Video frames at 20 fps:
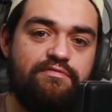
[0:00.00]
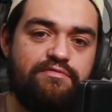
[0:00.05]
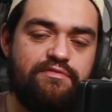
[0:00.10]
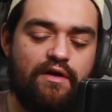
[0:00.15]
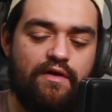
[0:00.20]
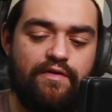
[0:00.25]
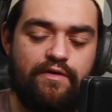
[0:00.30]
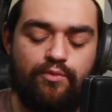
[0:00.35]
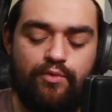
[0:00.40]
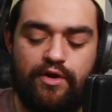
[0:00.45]

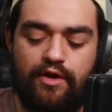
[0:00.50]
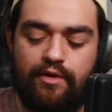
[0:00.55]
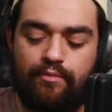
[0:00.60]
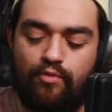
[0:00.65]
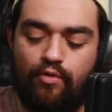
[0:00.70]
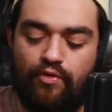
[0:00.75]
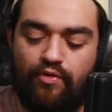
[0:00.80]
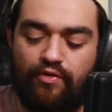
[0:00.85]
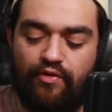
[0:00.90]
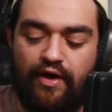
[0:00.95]
Don't think we need
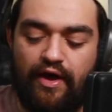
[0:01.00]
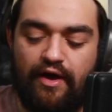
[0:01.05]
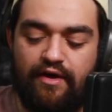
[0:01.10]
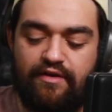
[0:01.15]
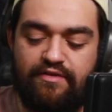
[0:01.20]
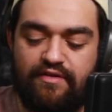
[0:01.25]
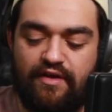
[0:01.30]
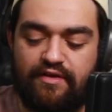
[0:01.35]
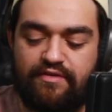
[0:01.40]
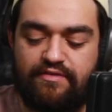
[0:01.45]
more than that
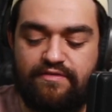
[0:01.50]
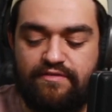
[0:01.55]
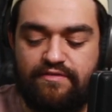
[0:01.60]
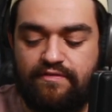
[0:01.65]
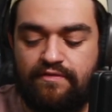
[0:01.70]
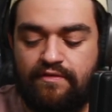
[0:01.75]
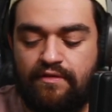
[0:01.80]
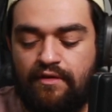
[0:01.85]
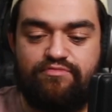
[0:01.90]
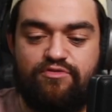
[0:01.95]
because
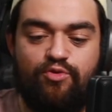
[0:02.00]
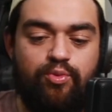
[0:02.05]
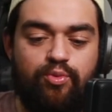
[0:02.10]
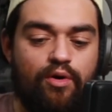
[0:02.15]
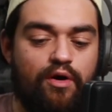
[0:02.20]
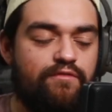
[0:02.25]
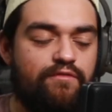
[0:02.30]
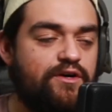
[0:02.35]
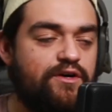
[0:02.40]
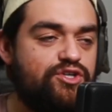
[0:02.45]
that's
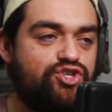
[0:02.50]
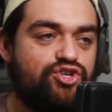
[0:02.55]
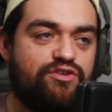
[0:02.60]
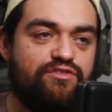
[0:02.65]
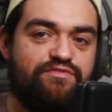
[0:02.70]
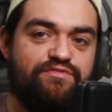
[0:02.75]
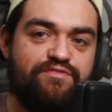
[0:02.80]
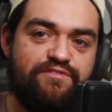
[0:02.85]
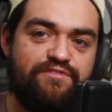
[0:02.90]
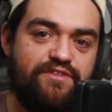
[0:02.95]

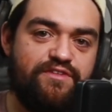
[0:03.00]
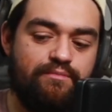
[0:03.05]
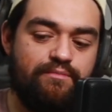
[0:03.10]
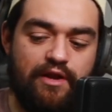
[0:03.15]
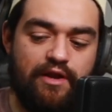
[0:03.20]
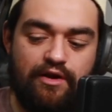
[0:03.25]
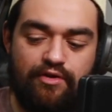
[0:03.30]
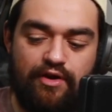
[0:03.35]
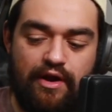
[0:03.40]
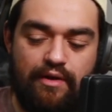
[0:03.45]
1250
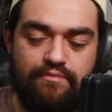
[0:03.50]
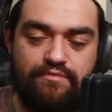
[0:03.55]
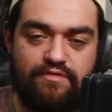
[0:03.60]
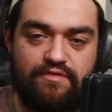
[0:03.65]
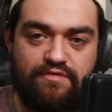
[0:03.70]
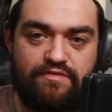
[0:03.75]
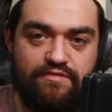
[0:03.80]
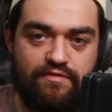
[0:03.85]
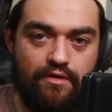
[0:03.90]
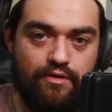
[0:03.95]
milligrams
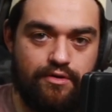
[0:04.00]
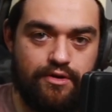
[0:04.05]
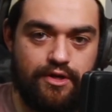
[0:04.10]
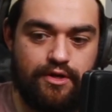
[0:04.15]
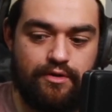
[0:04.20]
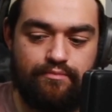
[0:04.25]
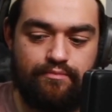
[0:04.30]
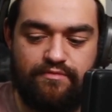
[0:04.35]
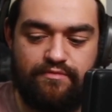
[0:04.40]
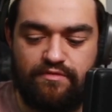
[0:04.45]
of
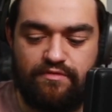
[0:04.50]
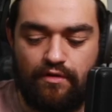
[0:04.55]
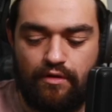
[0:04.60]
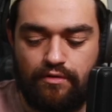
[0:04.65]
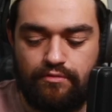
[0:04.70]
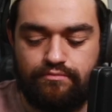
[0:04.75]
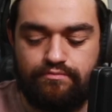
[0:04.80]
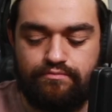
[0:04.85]
sodium. So,